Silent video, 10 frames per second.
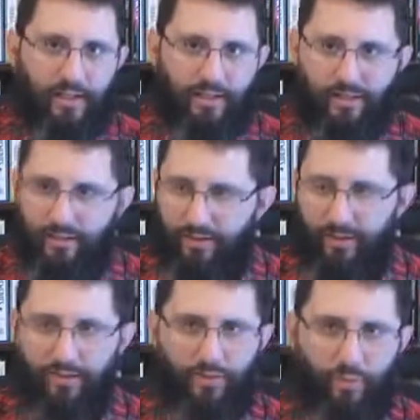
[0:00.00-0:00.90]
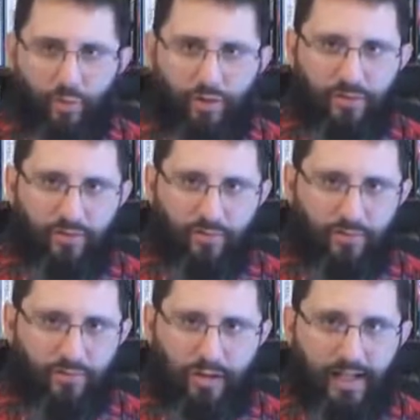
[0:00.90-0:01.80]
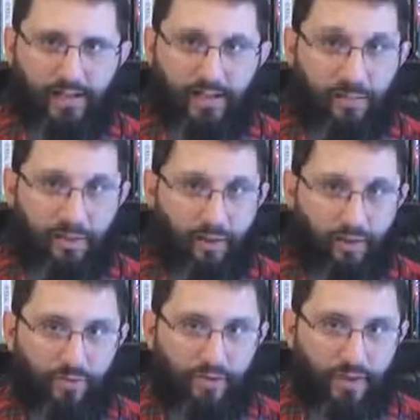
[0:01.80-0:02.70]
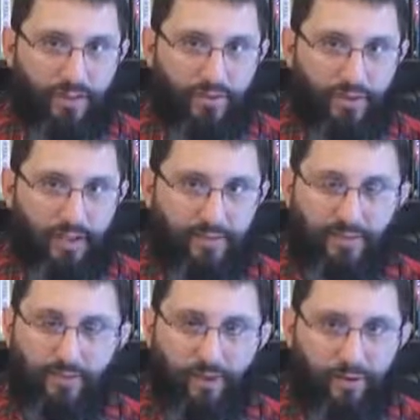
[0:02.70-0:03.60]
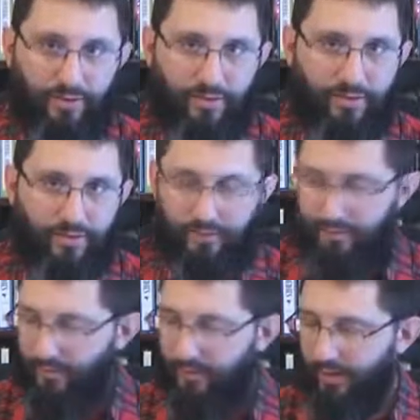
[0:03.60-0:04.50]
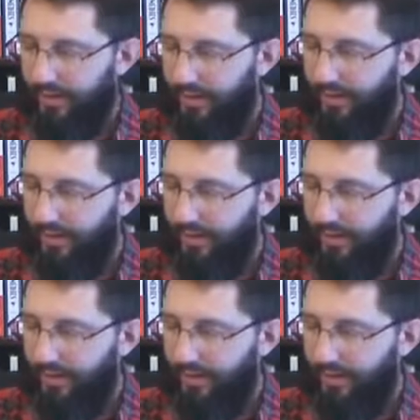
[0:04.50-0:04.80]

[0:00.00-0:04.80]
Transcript: And you, you don't have to wonder for any time at all if the guy's saved. He's lost, all right?